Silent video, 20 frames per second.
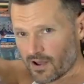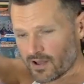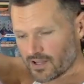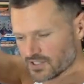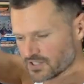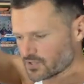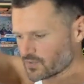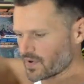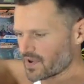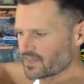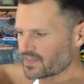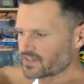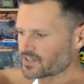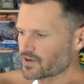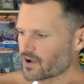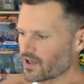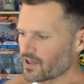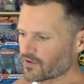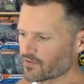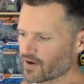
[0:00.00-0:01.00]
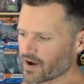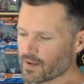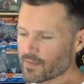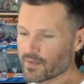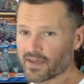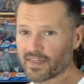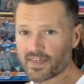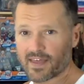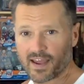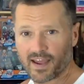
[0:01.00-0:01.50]
Also at the
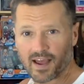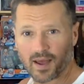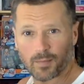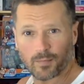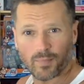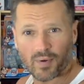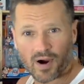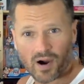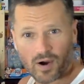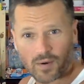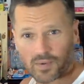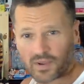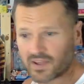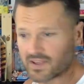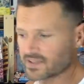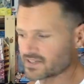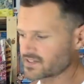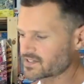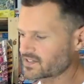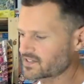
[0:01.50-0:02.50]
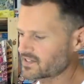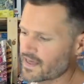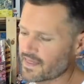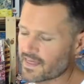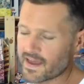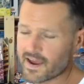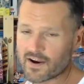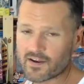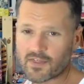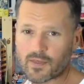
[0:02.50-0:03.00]
Dollarama, they got Barbies.
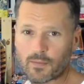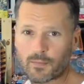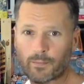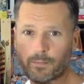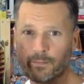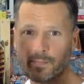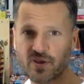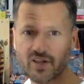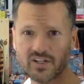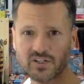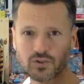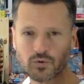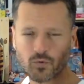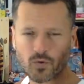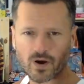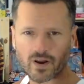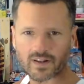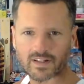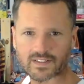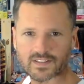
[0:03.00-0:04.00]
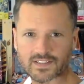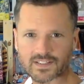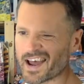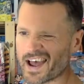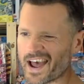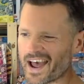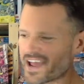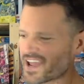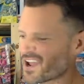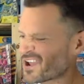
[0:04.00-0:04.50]
They are the beach ones.
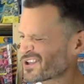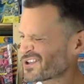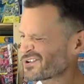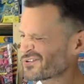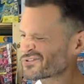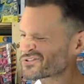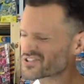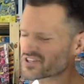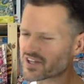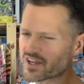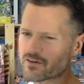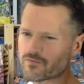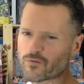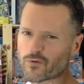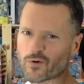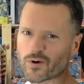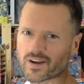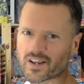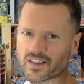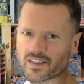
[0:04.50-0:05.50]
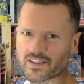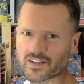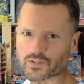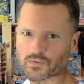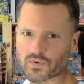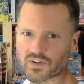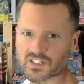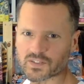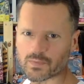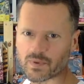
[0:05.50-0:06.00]
I usually avoided these
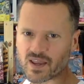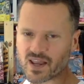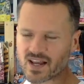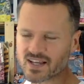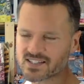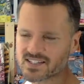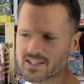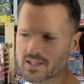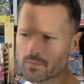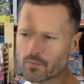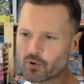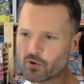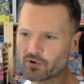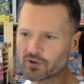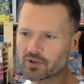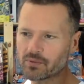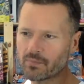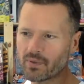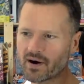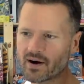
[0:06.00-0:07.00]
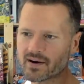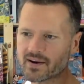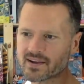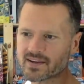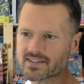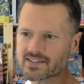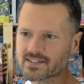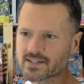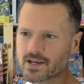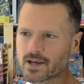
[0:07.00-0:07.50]
ones because of the molded
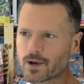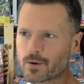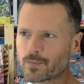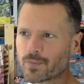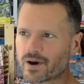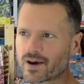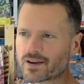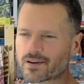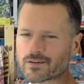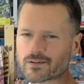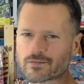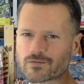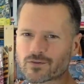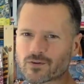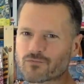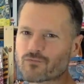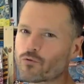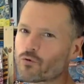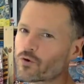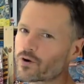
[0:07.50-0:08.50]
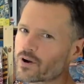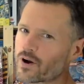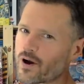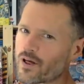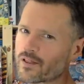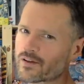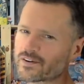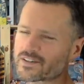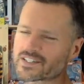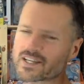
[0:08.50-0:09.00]
bodies but for
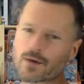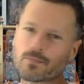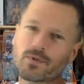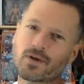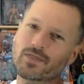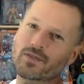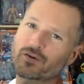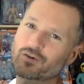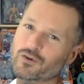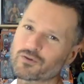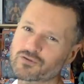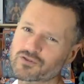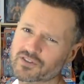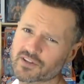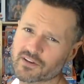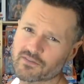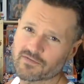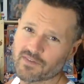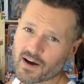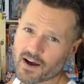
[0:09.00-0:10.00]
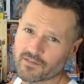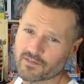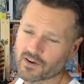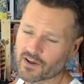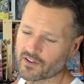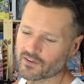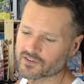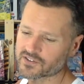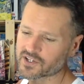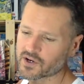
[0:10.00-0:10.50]
$4, I mean, they're usually $5
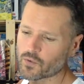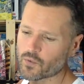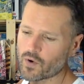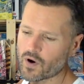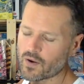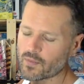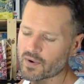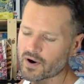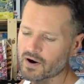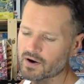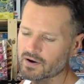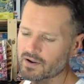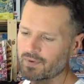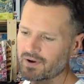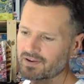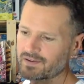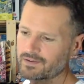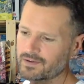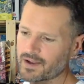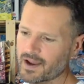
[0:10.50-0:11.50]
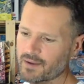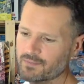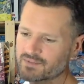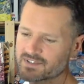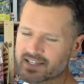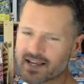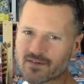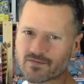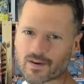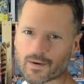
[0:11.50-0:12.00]
at Walmart, but I'm
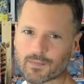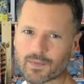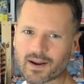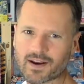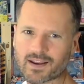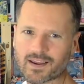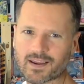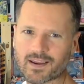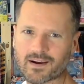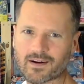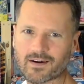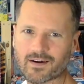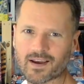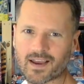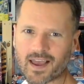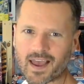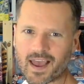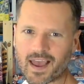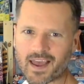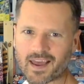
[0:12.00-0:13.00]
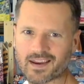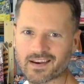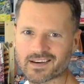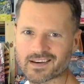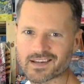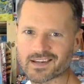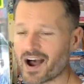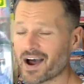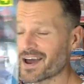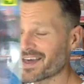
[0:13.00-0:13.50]
saving money here, and
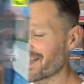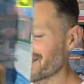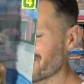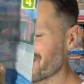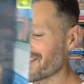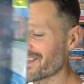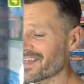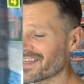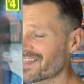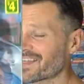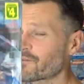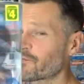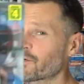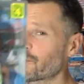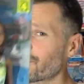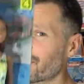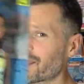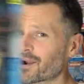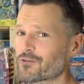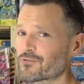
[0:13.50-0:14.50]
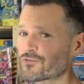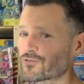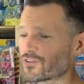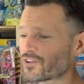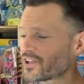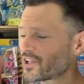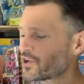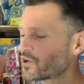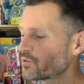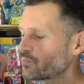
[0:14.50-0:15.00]
I thought that they would make a
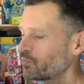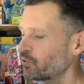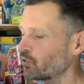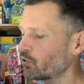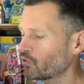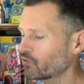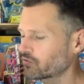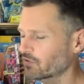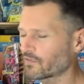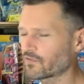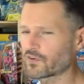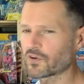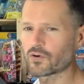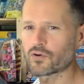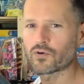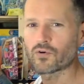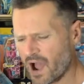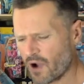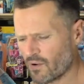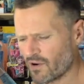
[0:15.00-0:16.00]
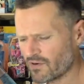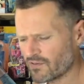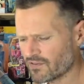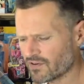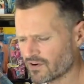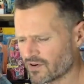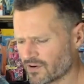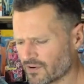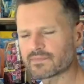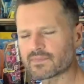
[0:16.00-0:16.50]
really good pool review.
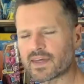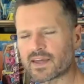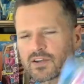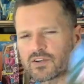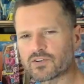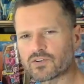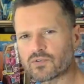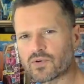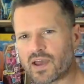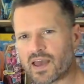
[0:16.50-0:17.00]
However, they do